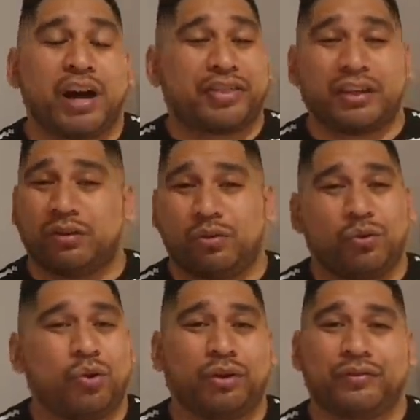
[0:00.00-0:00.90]
I think
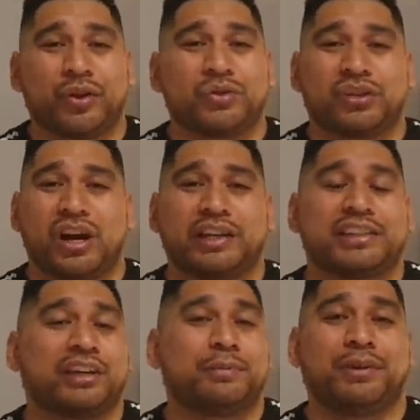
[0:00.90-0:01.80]
all of those
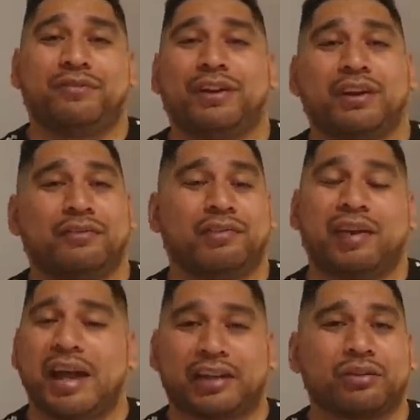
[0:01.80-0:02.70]
guys are going to be very,
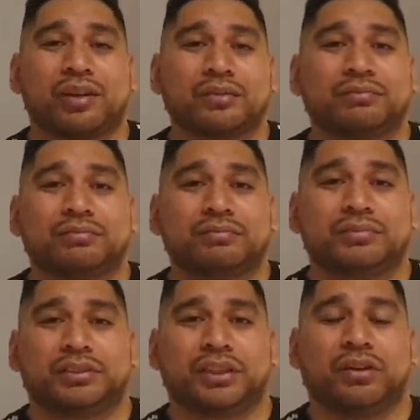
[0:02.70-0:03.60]
very accurate.
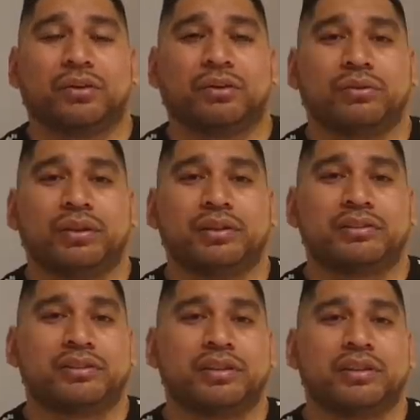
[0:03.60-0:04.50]
So
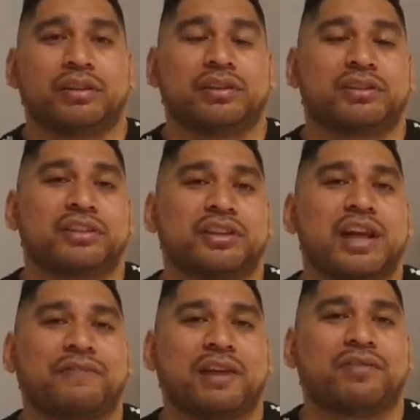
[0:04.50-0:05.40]
there's
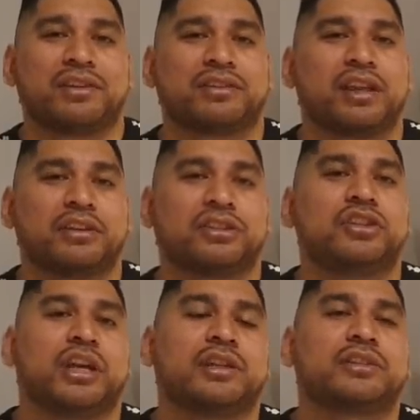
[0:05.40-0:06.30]
enough evidence there to
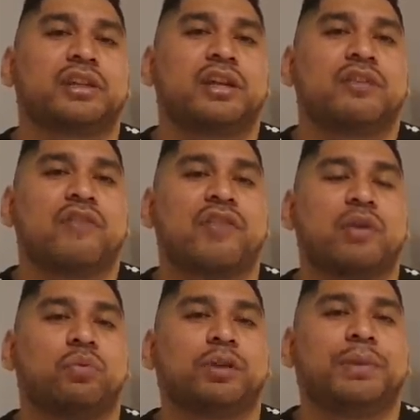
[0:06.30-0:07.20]
suggest that
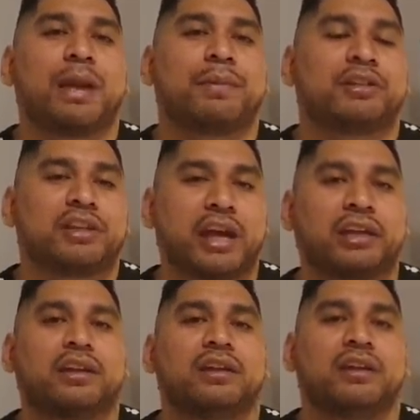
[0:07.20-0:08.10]
they will be able to
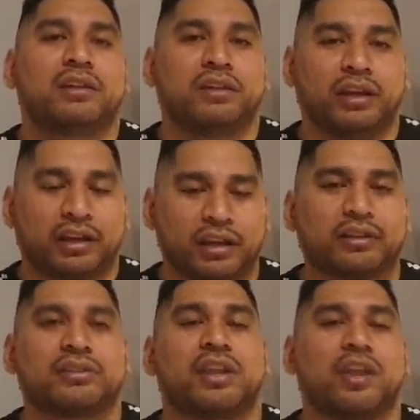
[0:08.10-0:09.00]
take their
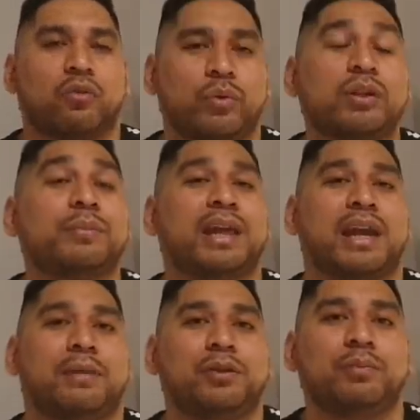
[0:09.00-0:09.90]
kicks and they will be
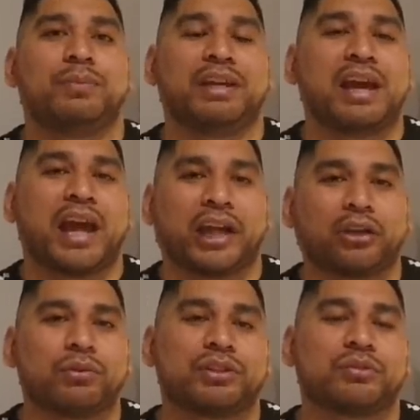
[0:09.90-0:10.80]
able to be
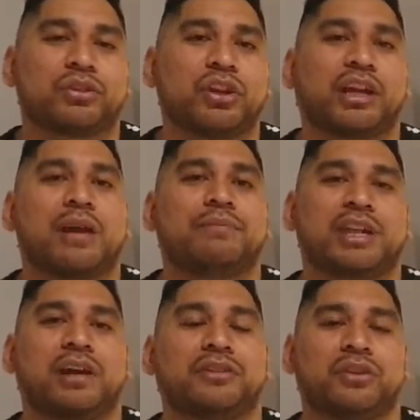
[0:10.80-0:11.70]
accurate. So it's going to come
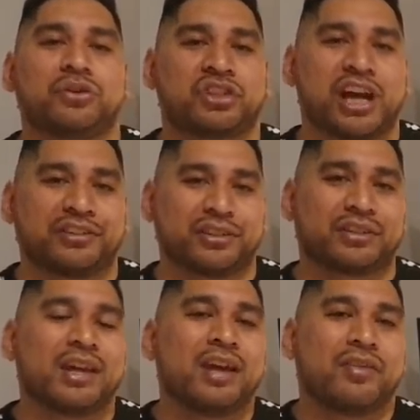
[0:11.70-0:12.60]
down to those
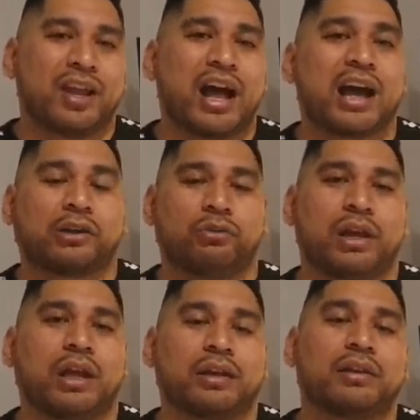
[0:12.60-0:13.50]
chances that are
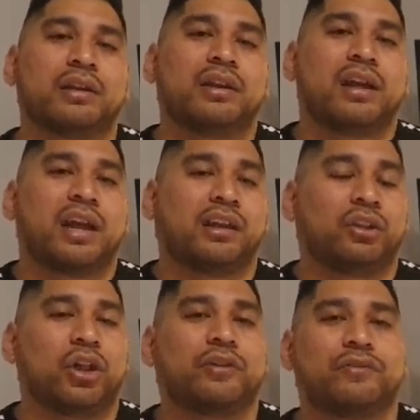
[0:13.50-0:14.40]
created. And a
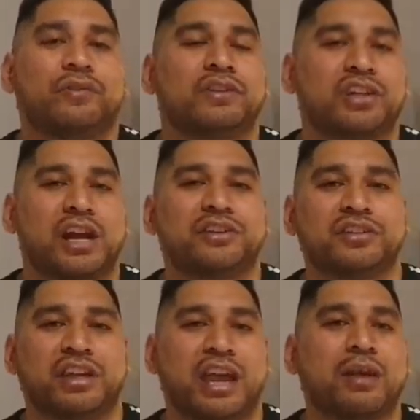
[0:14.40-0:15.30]
lot of
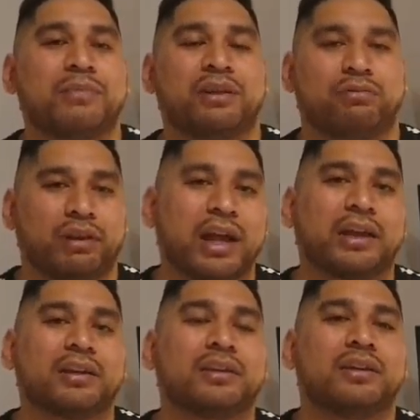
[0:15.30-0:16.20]
chances can be
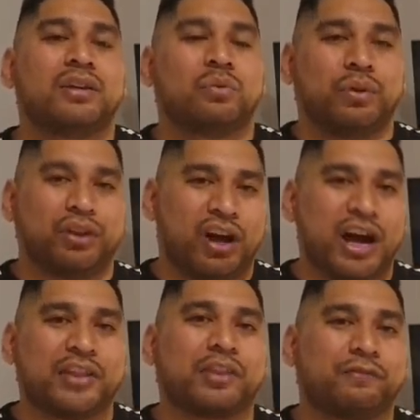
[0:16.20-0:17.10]
created with
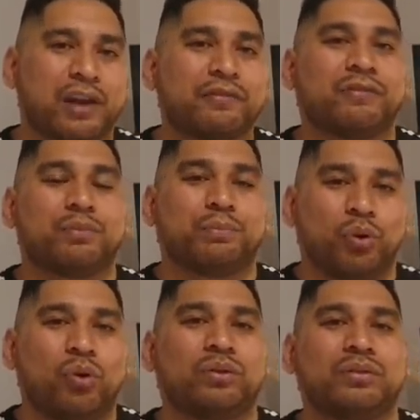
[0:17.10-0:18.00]
either the front foot
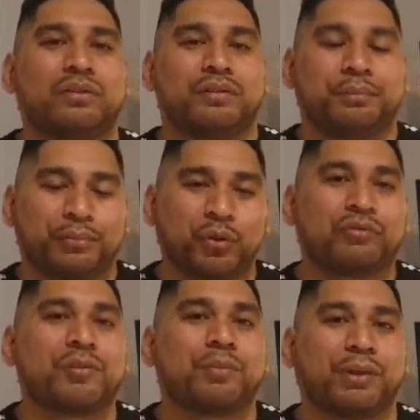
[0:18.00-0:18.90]
ball
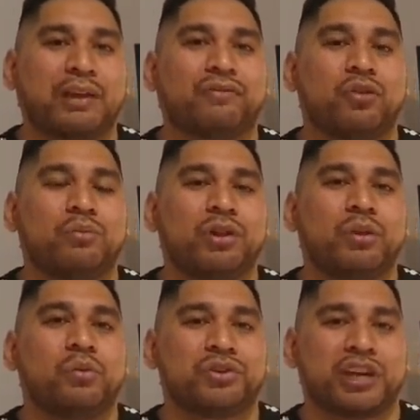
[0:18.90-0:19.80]
built from the platform,
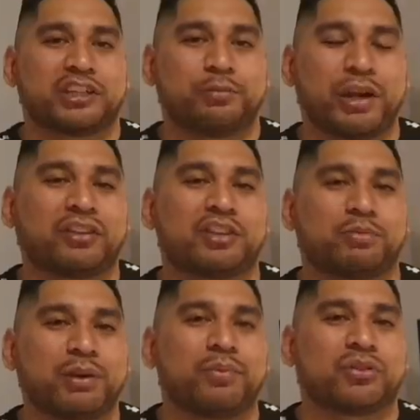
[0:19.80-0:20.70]
which I expect the
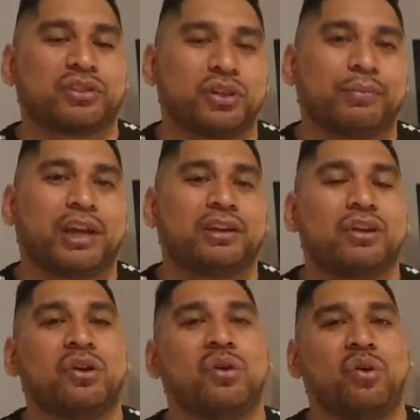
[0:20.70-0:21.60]
Springboks to dominate,
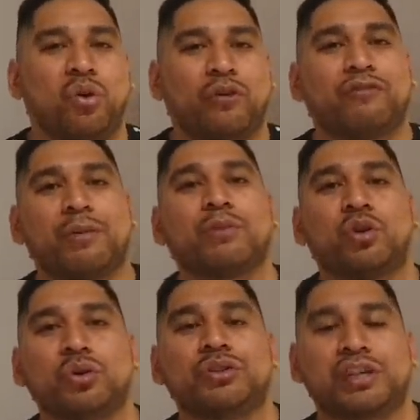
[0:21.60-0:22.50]
or from
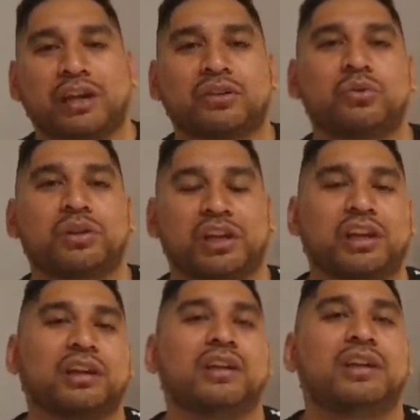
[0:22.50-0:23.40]
good tactical
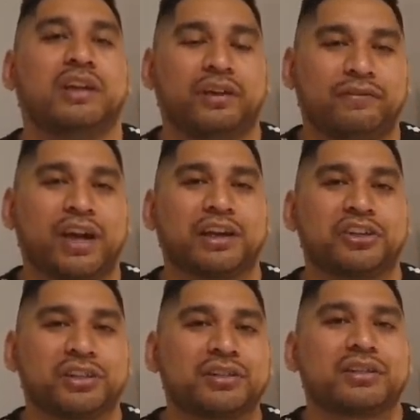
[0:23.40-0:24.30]
kicking
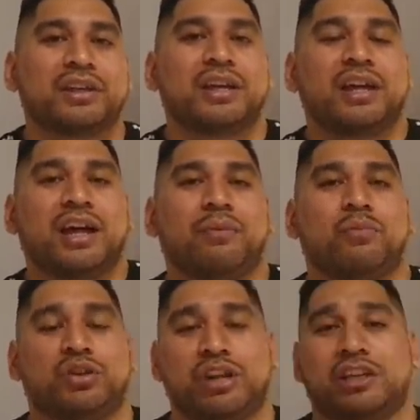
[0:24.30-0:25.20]
advantages,
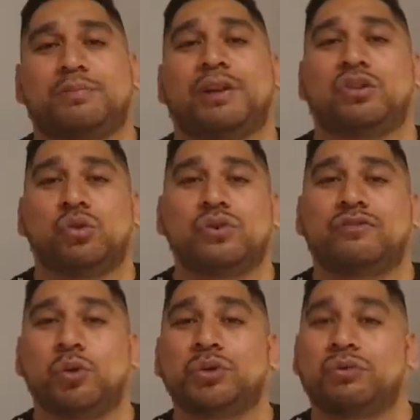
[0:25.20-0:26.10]
which I expect George
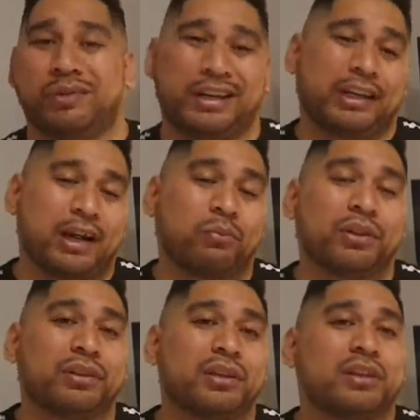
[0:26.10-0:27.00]
Ford to really come
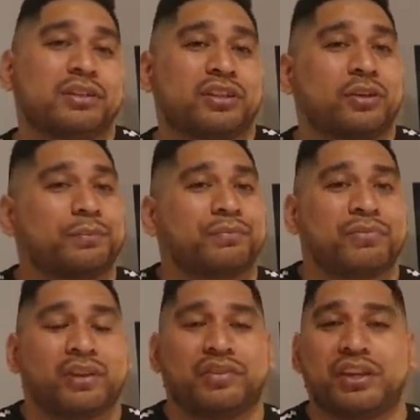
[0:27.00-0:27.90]
with. So
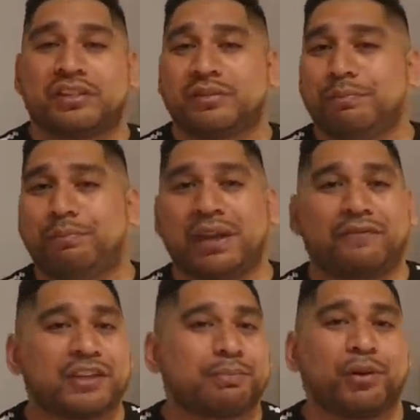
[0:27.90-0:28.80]
there's
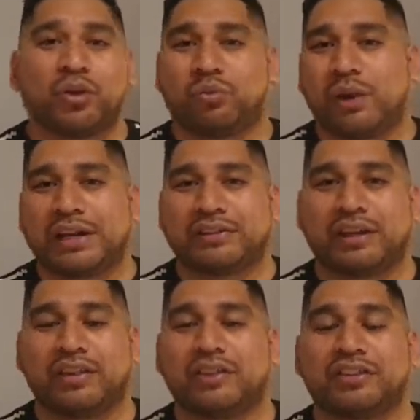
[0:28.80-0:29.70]
benefits both ways
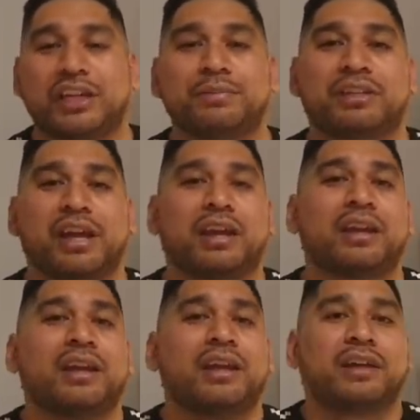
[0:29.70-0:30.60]
there that teams
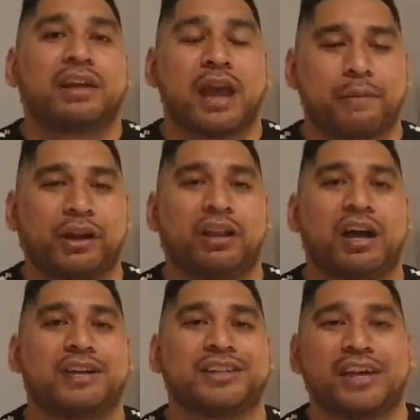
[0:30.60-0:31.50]
can
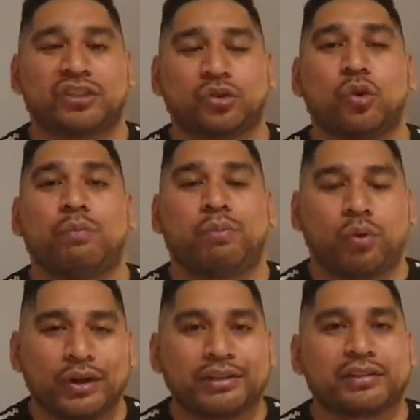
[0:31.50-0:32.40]
capitalise and score
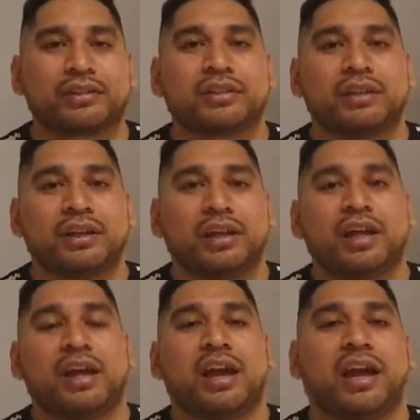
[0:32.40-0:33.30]
points,
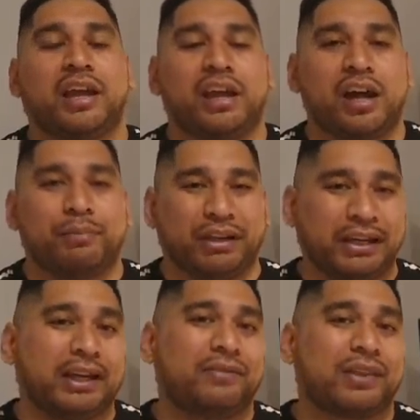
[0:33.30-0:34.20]
and I
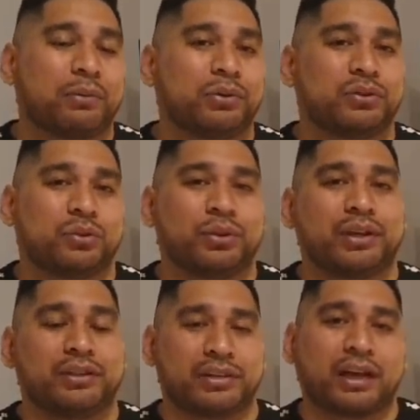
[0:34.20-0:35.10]
believe they will do
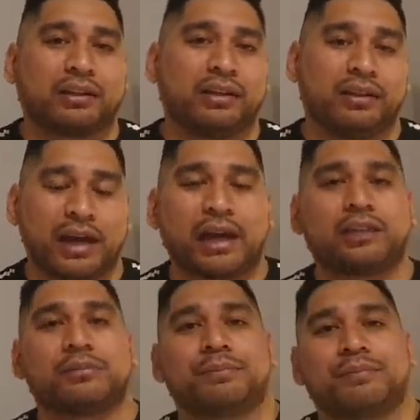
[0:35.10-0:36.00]
exactly that.